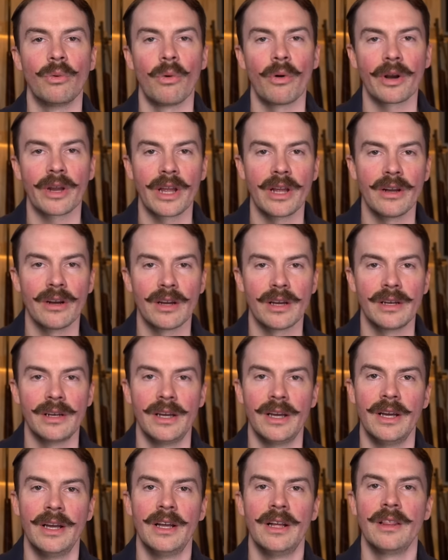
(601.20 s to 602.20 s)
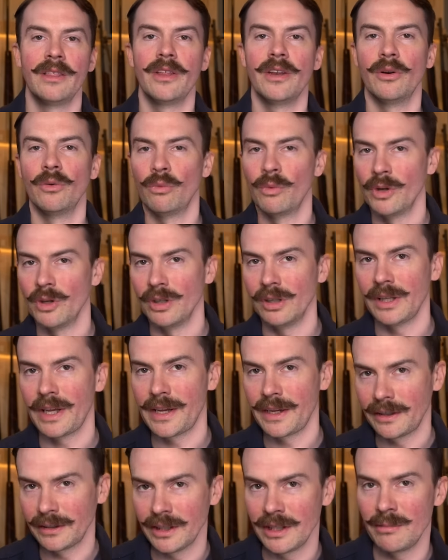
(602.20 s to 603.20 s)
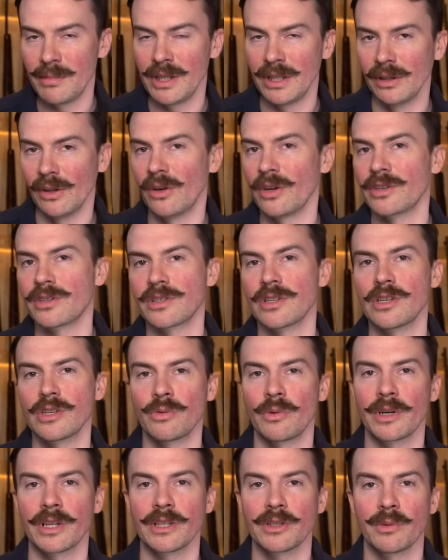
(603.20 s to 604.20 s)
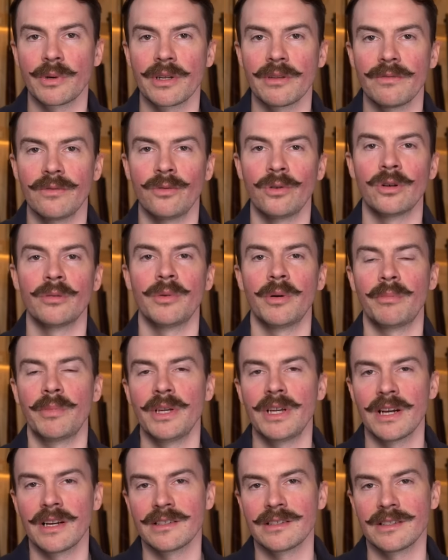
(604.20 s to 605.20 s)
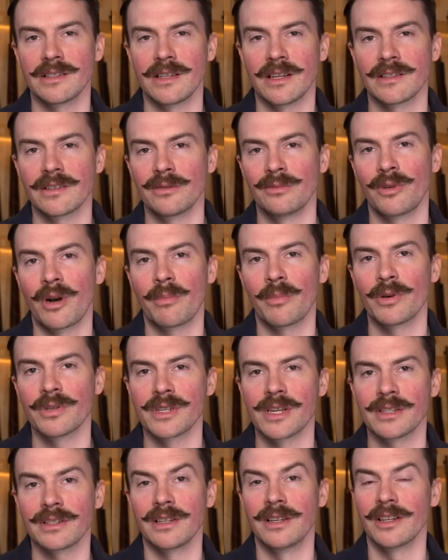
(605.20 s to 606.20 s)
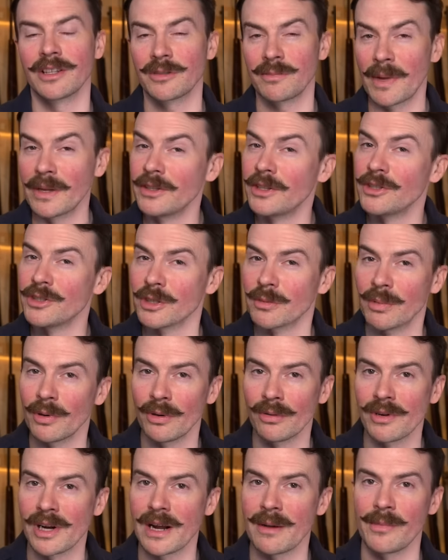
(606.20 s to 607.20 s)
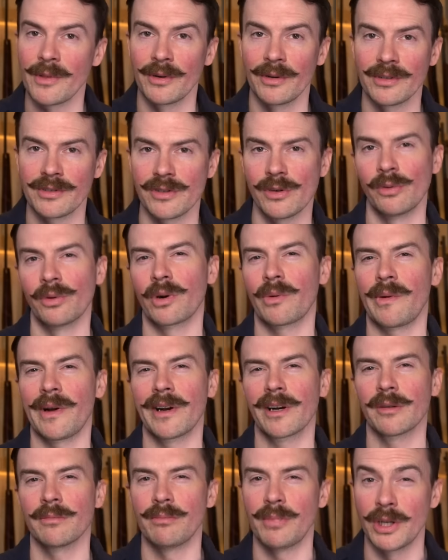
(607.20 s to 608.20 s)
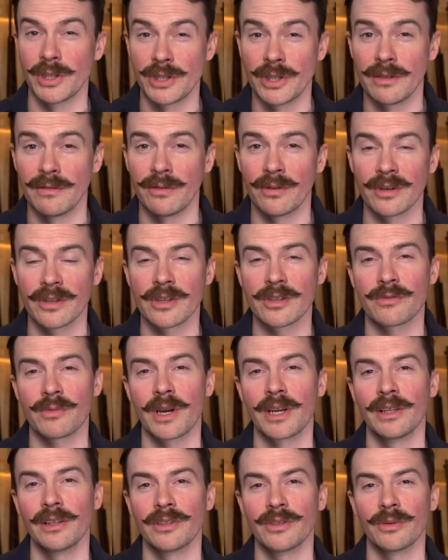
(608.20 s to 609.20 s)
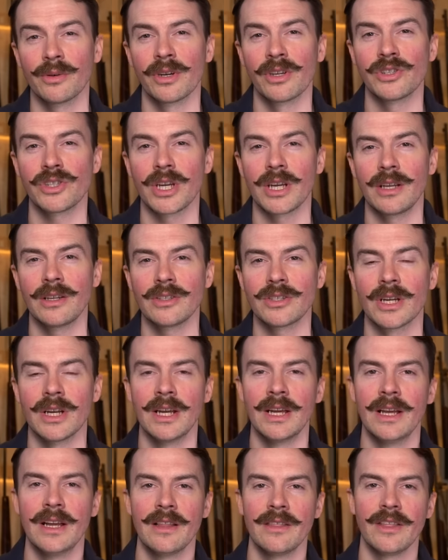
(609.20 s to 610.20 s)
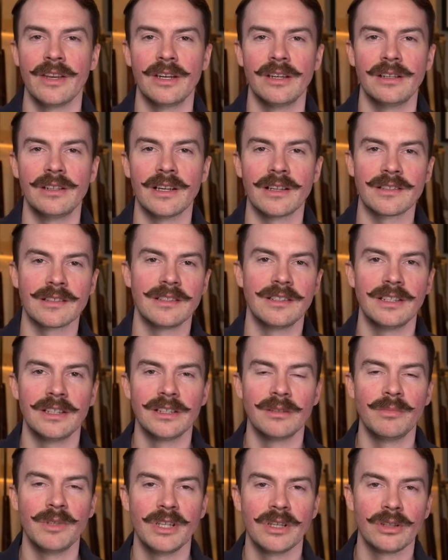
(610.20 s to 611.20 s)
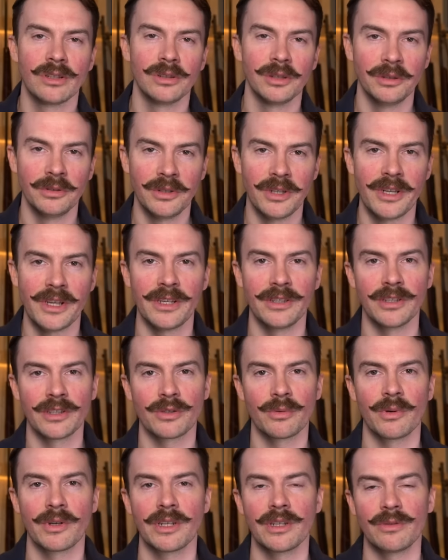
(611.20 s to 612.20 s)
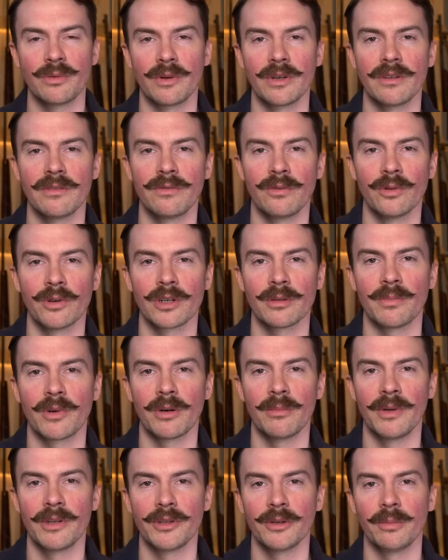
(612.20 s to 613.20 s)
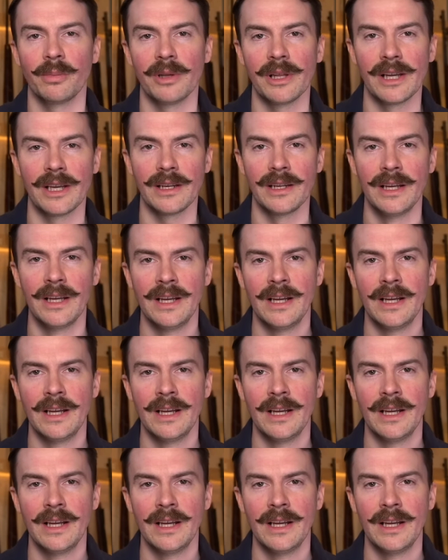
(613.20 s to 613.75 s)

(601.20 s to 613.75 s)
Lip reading: working on, that it will likely be launched in 2024, but because it doesn't represent an expenditure program, there is no required budget for this regulatory change, that it doesn't need to be included in the 2024 departmental plan.